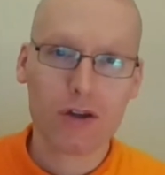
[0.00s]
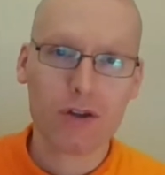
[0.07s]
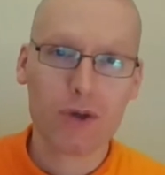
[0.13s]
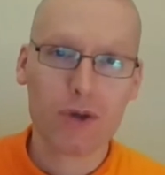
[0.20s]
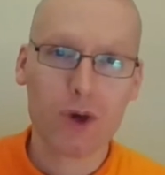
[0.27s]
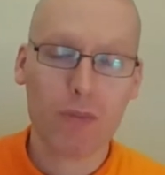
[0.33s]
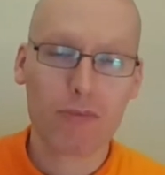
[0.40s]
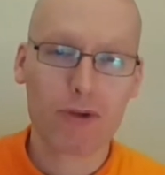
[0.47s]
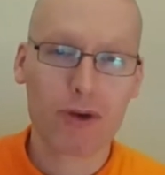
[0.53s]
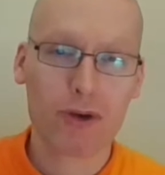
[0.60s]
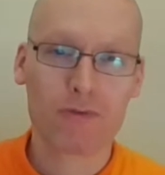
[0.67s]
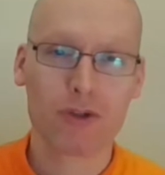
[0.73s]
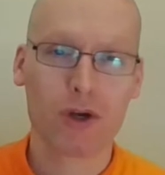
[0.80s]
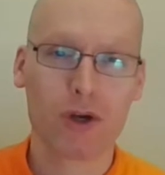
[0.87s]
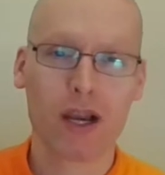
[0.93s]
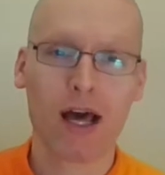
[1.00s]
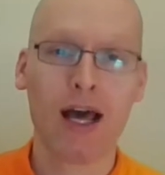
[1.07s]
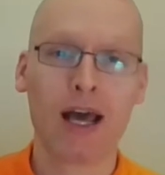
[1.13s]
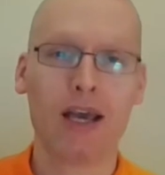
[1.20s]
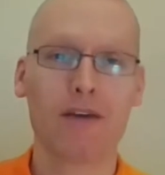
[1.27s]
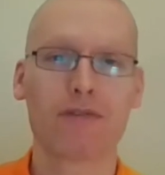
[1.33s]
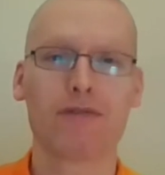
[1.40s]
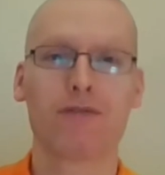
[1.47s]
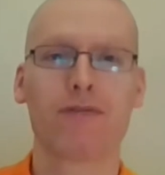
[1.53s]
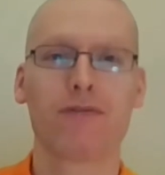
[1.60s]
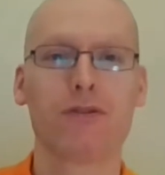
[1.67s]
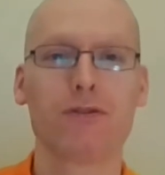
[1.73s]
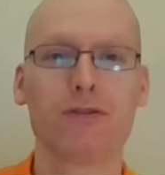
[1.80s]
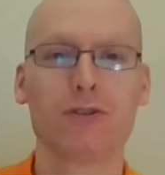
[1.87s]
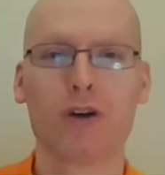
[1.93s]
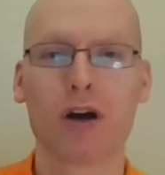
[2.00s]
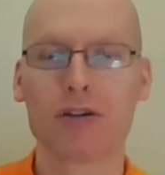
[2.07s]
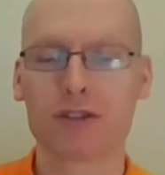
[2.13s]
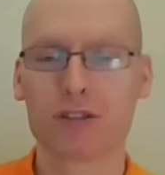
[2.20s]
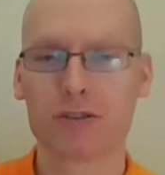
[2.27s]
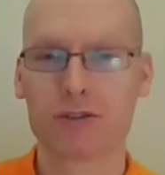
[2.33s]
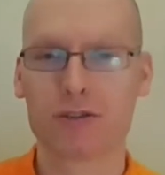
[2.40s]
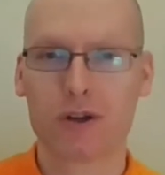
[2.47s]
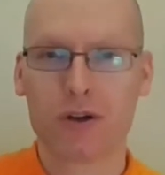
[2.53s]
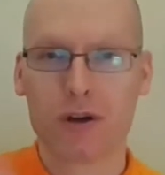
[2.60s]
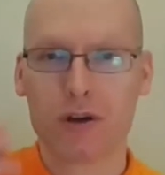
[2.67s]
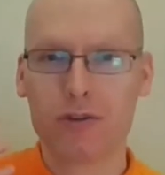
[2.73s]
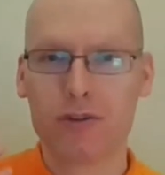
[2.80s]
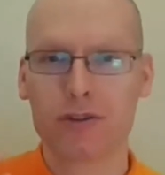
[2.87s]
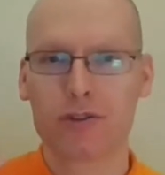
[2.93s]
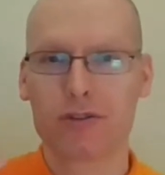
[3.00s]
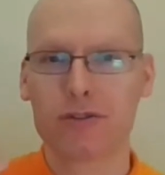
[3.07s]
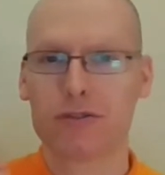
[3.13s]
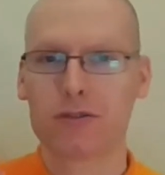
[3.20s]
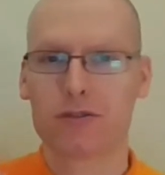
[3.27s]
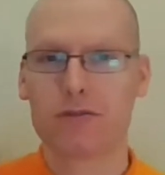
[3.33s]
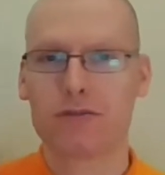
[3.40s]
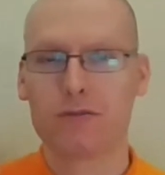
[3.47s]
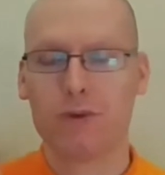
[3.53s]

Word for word: You observe your life, you draw certain conclusions.